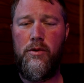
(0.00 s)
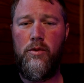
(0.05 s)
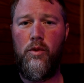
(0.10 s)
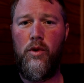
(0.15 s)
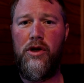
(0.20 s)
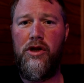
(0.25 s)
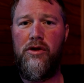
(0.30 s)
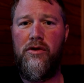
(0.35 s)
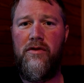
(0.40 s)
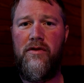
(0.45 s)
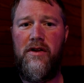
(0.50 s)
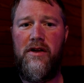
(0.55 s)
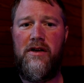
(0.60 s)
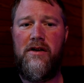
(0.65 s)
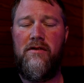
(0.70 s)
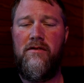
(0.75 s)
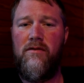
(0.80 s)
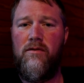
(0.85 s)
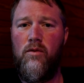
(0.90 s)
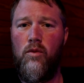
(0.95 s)
When you think
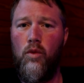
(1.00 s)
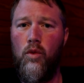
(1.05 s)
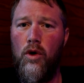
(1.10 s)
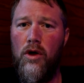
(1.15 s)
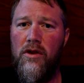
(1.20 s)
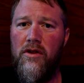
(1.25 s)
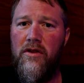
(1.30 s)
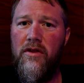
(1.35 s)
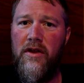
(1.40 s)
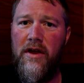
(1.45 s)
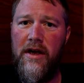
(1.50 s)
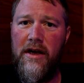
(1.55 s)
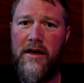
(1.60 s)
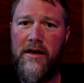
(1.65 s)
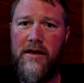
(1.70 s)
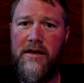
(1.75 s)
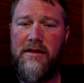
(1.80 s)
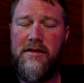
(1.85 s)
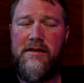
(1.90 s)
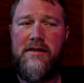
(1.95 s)
of one
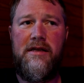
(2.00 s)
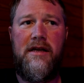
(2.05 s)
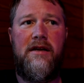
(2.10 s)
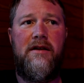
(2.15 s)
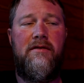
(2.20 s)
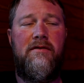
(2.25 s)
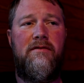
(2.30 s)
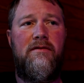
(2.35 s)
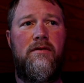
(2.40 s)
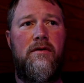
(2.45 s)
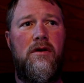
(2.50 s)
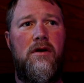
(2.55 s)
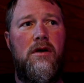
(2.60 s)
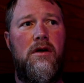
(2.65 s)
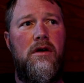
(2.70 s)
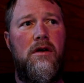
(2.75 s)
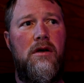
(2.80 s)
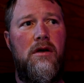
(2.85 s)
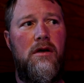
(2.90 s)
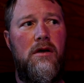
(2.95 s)
thing, instead of
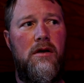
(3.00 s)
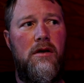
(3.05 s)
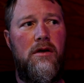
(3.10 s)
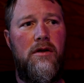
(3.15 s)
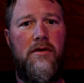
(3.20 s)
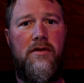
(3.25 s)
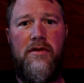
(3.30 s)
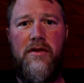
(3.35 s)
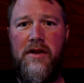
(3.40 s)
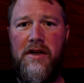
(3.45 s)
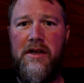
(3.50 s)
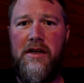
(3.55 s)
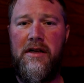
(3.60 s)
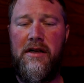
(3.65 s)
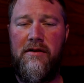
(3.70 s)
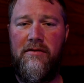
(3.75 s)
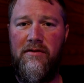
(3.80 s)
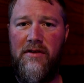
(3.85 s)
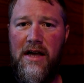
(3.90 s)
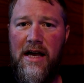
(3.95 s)

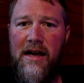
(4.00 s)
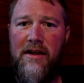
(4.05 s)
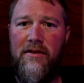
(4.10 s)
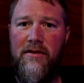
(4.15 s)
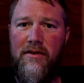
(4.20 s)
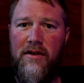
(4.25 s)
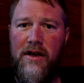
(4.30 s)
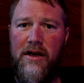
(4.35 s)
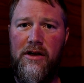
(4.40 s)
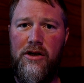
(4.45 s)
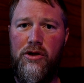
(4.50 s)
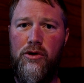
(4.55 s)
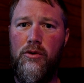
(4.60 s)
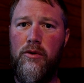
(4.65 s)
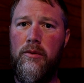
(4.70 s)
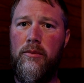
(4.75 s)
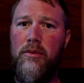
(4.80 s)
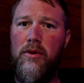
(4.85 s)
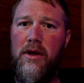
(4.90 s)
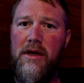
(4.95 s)
thinking of that thing, you
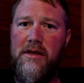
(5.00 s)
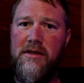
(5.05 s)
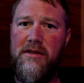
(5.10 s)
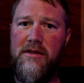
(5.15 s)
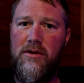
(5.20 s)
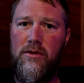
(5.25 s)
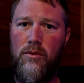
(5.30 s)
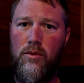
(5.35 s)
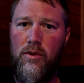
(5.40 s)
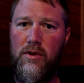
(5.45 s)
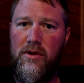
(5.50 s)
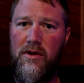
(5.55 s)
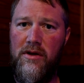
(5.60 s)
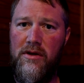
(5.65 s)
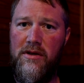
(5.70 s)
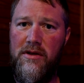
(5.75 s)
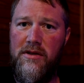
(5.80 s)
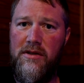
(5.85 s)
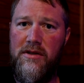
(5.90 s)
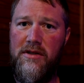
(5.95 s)
replace it with
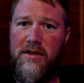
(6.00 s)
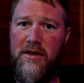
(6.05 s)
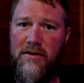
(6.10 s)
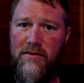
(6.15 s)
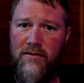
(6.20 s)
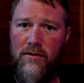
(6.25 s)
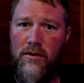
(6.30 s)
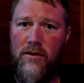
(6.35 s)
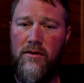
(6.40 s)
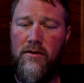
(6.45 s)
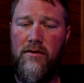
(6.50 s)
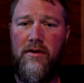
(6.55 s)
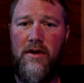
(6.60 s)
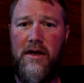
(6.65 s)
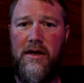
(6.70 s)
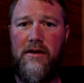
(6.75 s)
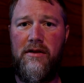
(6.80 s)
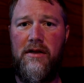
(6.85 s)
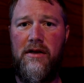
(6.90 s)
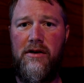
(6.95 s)
a different
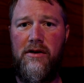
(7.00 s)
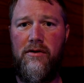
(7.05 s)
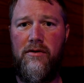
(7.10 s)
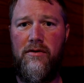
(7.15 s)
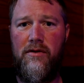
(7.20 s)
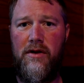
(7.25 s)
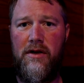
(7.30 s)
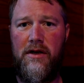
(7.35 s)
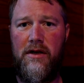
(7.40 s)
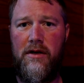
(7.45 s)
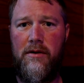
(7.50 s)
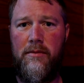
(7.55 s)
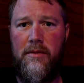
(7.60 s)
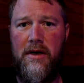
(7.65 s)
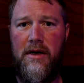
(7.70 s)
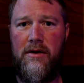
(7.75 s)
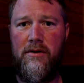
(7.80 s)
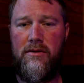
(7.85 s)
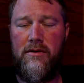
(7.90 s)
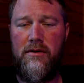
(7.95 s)
thing that you're thinking about.